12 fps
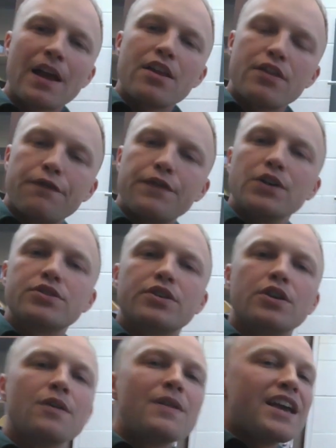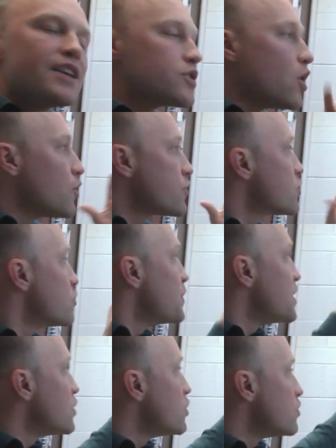The filter is also
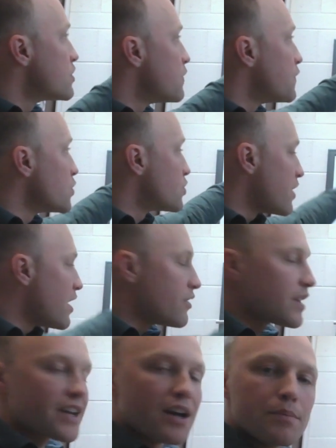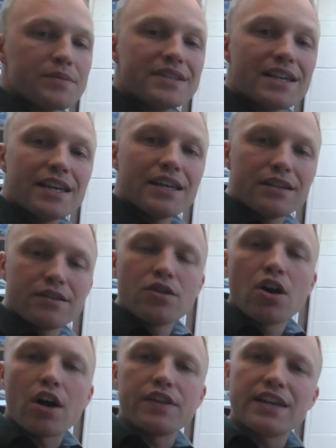being used to filter air that comes in
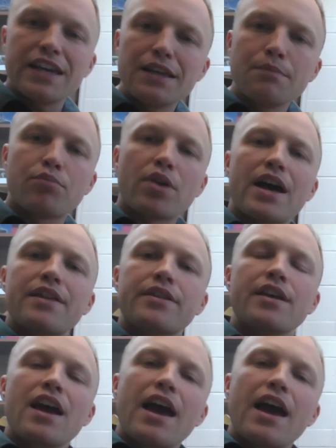on the in-breath,